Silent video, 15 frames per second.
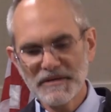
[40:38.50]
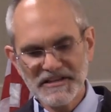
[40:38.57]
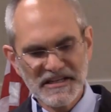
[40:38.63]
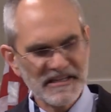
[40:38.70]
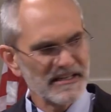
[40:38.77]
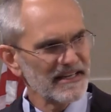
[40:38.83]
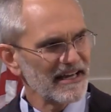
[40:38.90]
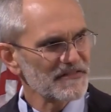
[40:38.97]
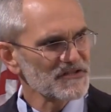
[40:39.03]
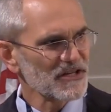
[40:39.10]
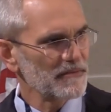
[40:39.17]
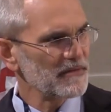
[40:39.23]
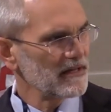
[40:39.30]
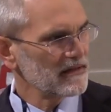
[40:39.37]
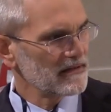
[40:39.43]
But they did have
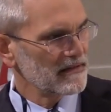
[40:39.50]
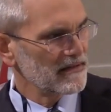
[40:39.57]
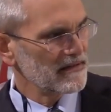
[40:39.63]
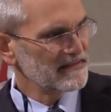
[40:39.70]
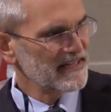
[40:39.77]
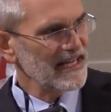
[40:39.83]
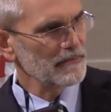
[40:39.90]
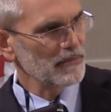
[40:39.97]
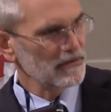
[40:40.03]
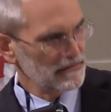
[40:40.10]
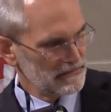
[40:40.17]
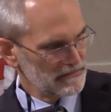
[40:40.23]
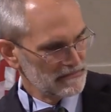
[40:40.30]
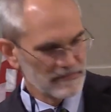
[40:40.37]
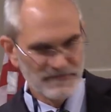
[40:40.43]
something, a
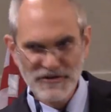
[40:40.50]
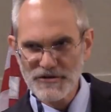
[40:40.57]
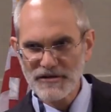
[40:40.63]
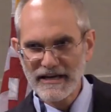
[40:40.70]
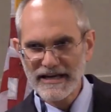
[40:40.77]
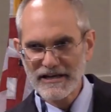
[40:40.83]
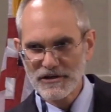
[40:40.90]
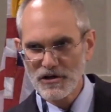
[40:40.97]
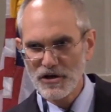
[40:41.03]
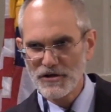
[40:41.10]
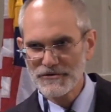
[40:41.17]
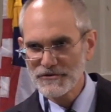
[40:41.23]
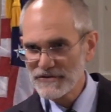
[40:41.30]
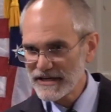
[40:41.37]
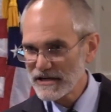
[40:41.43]
table, rather like an
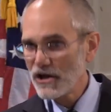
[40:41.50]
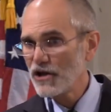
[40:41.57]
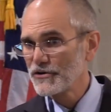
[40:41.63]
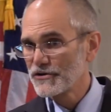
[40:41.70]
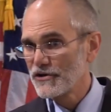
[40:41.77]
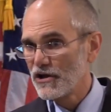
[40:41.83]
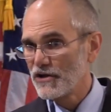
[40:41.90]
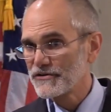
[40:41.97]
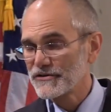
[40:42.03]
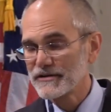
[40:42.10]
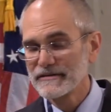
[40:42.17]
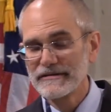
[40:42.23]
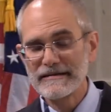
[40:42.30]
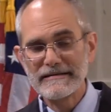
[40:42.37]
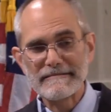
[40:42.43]
altar, they called it an
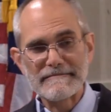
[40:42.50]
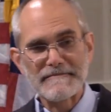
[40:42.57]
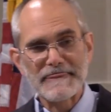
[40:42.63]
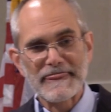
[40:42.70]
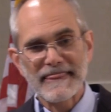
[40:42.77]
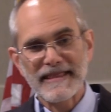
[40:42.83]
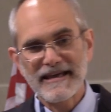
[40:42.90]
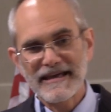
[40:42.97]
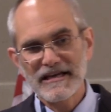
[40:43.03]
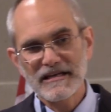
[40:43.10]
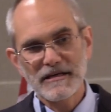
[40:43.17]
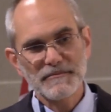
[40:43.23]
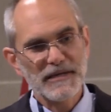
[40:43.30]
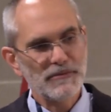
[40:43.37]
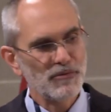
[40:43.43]
altar.
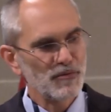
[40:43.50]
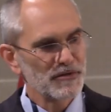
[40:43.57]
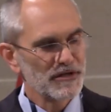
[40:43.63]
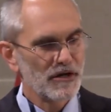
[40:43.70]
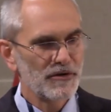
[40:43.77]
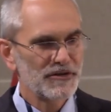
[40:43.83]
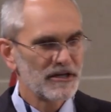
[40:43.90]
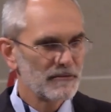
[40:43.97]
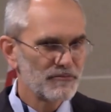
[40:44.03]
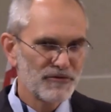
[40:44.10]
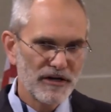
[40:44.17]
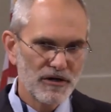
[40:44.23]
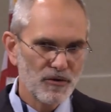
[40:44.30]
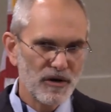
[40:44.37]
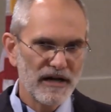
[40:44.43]
And uh, people would go in there and
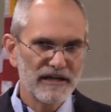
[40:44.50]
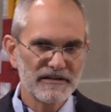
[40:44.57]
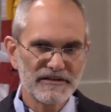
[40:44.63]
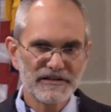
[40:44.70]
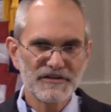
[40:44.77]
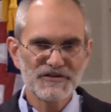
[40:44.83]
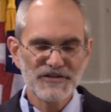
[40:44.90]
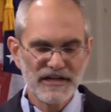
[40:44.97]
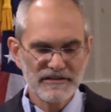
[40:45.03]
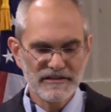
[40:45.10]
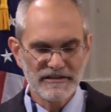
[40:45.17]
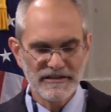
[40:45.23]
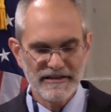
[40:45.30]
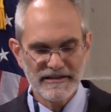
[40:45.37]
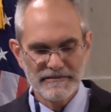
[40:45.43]
pray quietly and
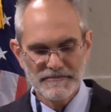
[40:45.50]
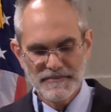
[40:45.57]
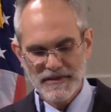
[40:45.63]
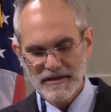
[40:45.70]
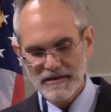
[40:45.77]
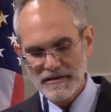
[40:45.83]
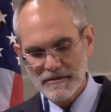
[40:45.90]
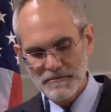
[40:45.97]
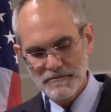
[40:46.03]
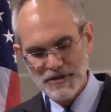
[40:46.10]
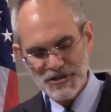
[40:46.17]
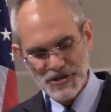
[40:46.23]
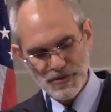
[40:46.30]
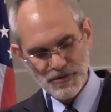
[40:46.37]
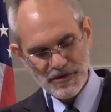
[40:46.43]
solemnly,
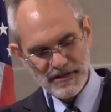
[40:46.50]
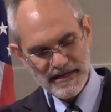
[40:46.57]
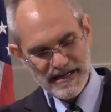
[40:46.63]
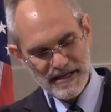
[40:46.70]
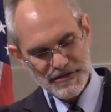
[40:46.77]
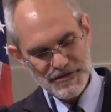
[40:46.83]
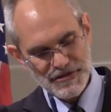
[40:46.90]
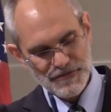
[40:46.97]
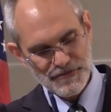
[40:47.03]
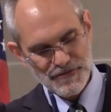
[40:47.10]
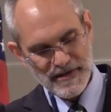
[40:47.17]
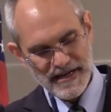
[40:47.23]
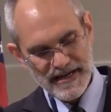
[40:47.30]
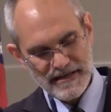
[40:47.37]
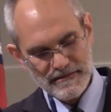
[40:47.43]
but you were allowed
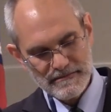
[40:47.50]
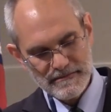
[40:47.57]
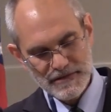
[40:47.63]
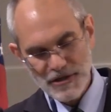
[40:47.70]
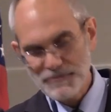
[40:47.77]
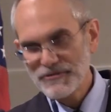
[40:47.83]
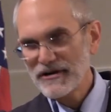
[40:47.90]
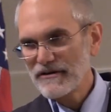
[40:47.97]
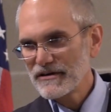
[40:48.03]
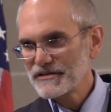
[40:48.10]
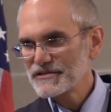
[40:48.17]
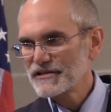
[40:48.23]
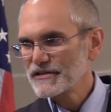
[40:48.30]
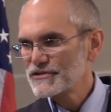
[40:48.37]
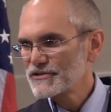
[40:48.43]
to write your prayer
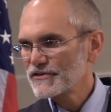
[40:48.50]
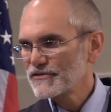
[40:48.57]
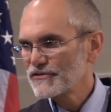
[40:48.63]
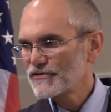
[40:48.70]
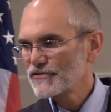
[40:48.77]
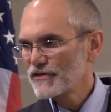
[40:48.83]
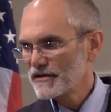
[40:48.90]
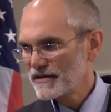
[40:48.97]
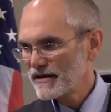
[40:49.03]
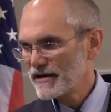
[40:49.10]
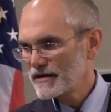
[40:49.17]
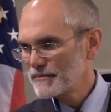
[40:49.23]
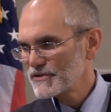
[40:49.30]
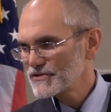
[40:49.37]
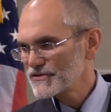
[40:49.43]
intentions
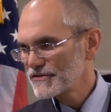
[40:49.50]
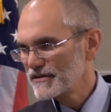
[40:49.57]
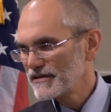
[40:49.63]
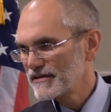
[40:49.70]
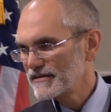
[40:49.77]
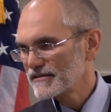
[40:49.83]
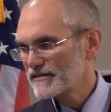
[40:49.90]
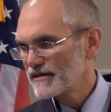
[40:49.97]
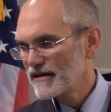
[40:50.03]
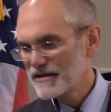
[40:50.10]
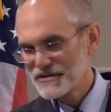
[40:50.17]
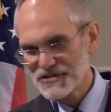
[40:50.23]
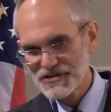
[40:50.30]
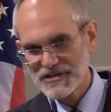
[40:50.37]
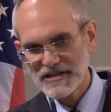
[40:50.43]
anonymously
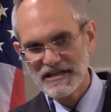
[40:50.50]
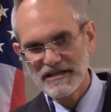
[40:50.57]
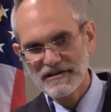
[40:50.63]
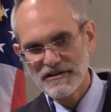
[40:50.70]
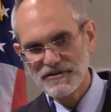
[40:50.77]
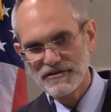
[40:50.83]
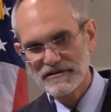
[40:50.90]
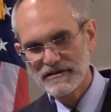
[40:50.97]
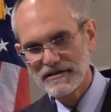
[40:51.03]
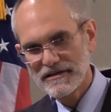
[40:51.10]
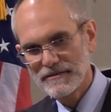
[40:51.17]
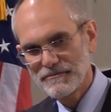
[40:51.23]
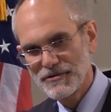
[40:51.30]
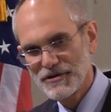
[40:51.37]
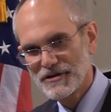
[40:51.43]
on a sticky note
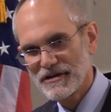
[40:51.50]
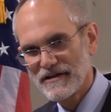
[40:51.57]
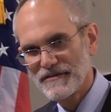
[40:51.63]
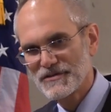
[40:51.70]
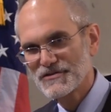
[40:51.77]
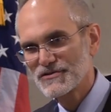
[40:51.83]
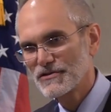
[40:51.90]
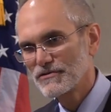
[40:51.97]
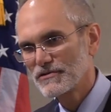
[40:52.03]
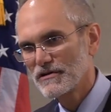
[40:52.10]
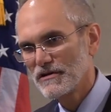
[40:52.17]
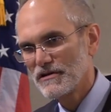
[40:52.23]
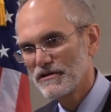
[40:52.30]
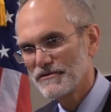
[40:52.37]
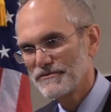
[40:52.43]
and put it on the
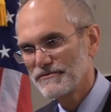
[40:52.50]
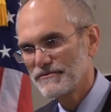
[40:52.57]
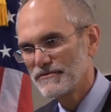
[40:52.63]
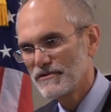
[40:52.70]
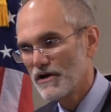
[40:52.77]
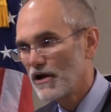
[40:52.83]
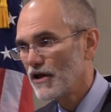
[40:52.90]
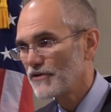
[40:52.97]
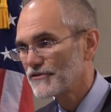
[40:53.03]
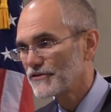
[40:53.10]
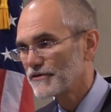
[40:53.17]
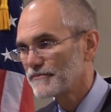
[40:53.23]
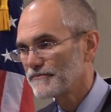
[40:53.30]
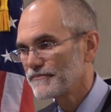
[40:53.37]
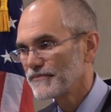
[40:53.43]
so-called
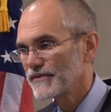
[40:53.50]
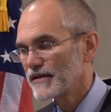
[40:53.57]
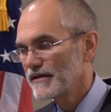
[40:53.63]
altar.